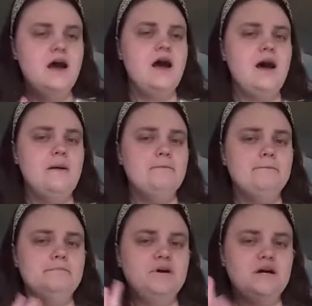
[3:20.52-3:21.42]

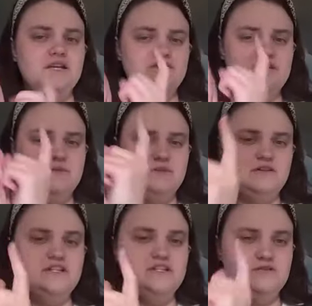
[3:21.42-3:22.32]
Um, but you
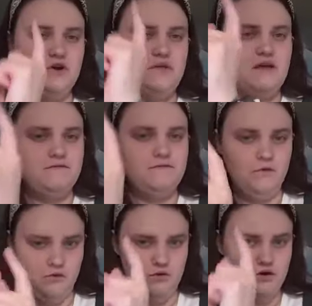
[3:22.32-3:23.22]
typically do go that
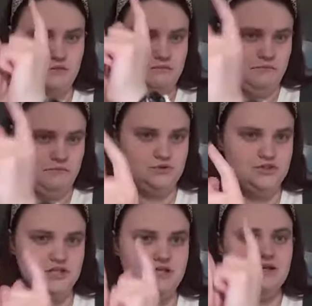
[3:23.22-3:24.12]
forward
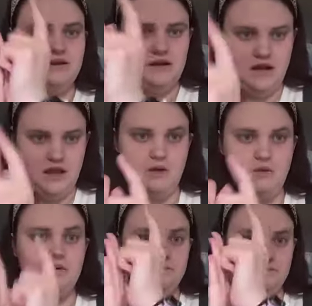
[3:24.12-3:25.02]
motion
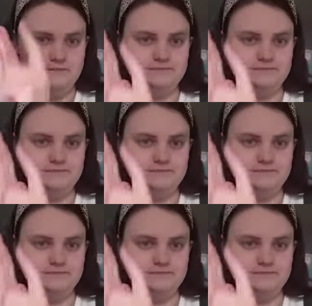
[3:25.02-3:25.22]
hour.